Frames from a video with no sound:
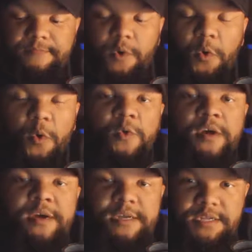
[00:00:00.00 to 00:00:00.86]

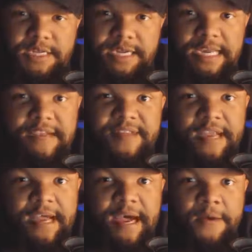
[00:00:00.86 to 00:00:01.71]
aura she gives
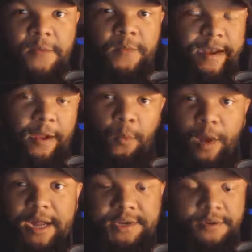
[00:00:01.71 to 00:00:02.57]
out when I
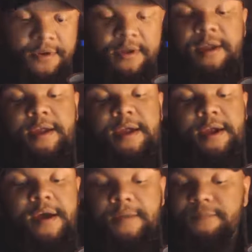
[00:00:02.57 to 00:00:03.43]
watch her.
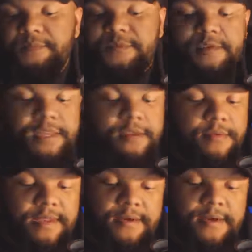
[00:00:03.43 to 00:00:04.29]
So this
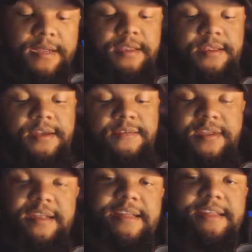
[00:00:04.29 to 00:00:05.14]
was all good stuff.
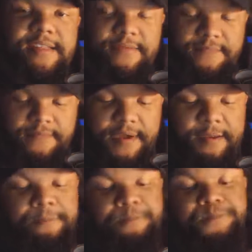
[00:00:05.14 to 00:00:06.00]
It ends in a
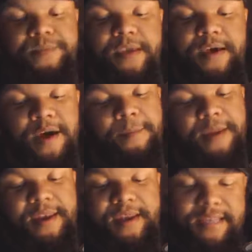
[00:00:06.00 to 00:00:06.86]
fight.
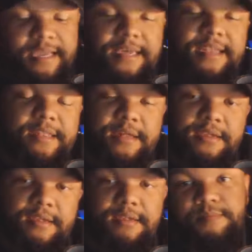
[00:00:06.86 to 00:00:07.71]
And at the end,
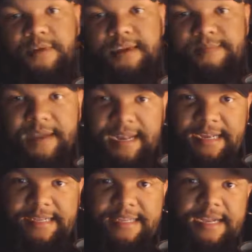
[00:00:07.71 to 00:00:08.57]
Alexa spray
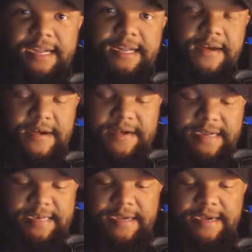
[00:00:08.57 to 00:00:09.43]
paints on